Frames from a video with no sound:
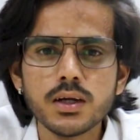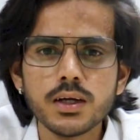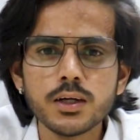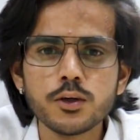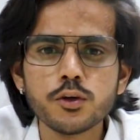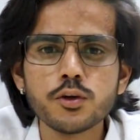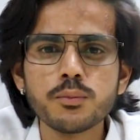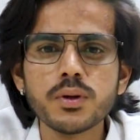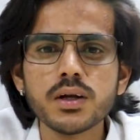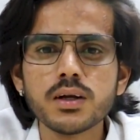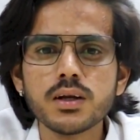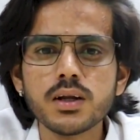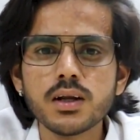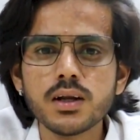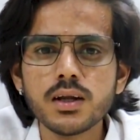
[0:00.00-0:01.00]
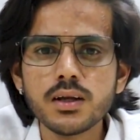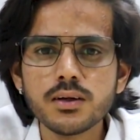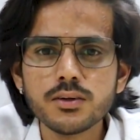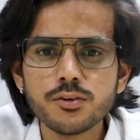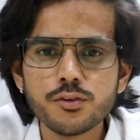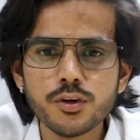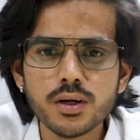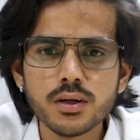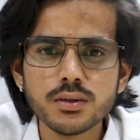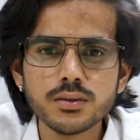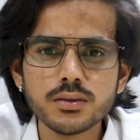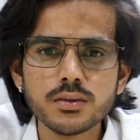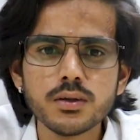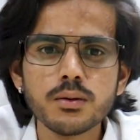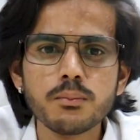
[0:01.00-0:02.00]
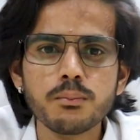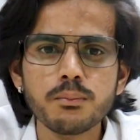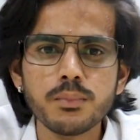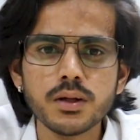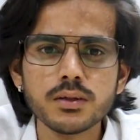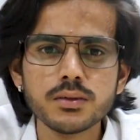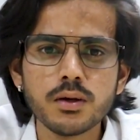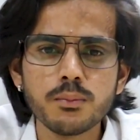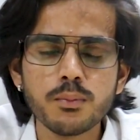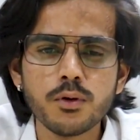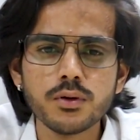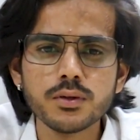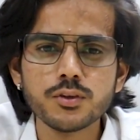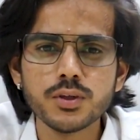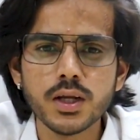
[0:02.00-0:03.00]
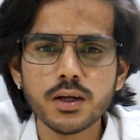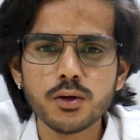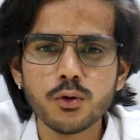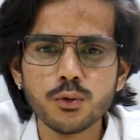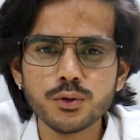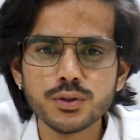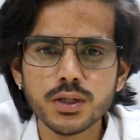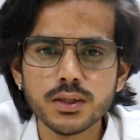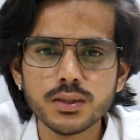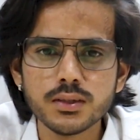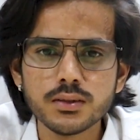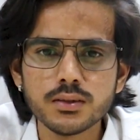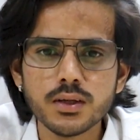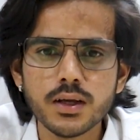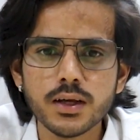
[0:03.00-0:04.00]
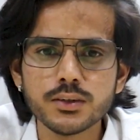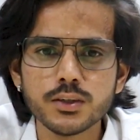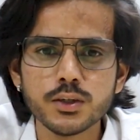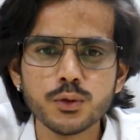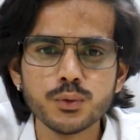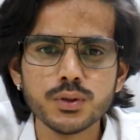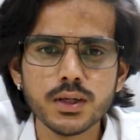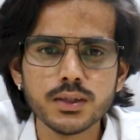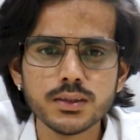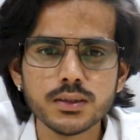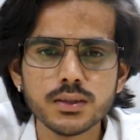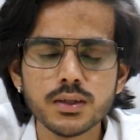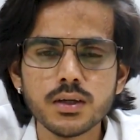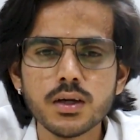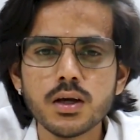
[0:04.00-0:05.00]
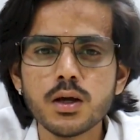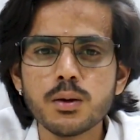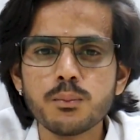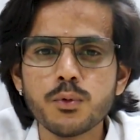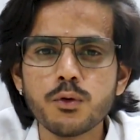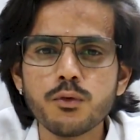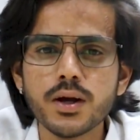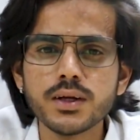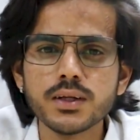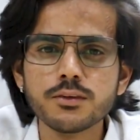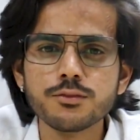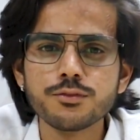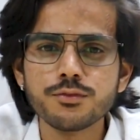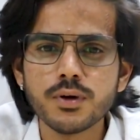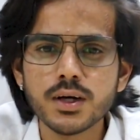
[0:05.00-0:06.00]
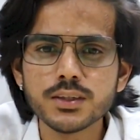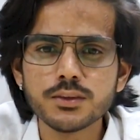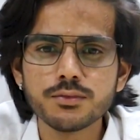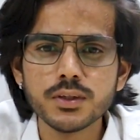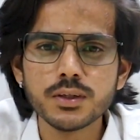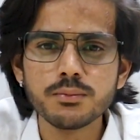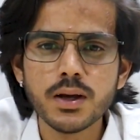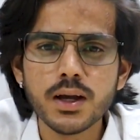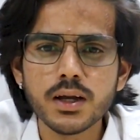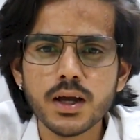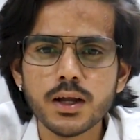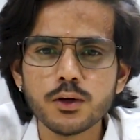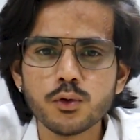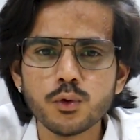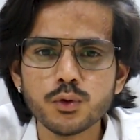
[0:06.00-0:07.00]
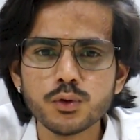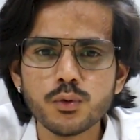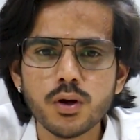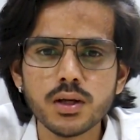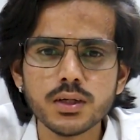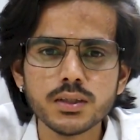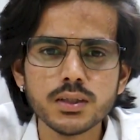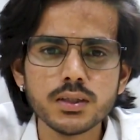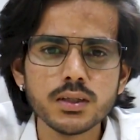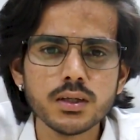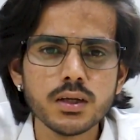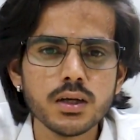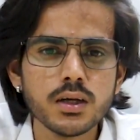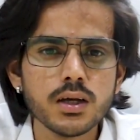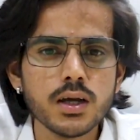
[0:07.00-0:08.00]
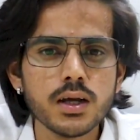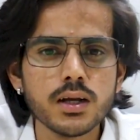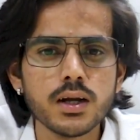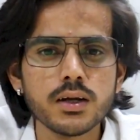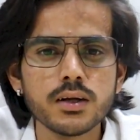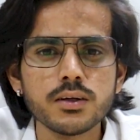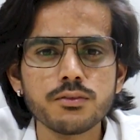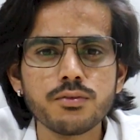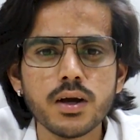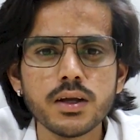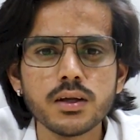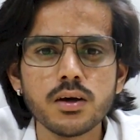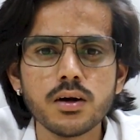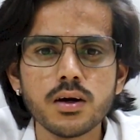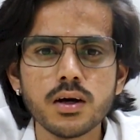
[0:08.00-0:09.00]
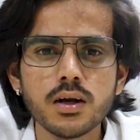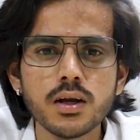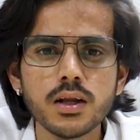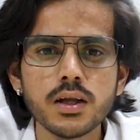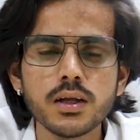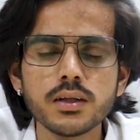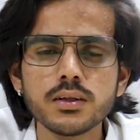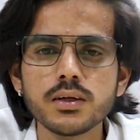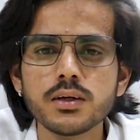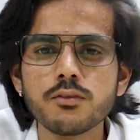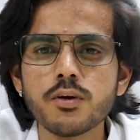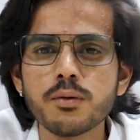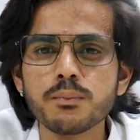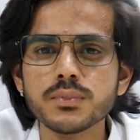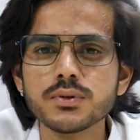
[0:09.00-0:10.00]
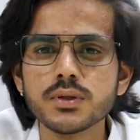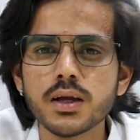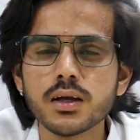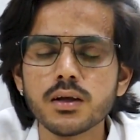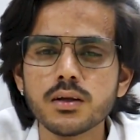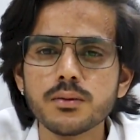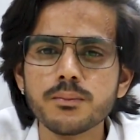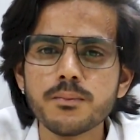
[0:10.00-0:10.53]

It automatically triggers builds upon code changes, execute test, providing fast feedback and code quality, and identifying early in the development cycle.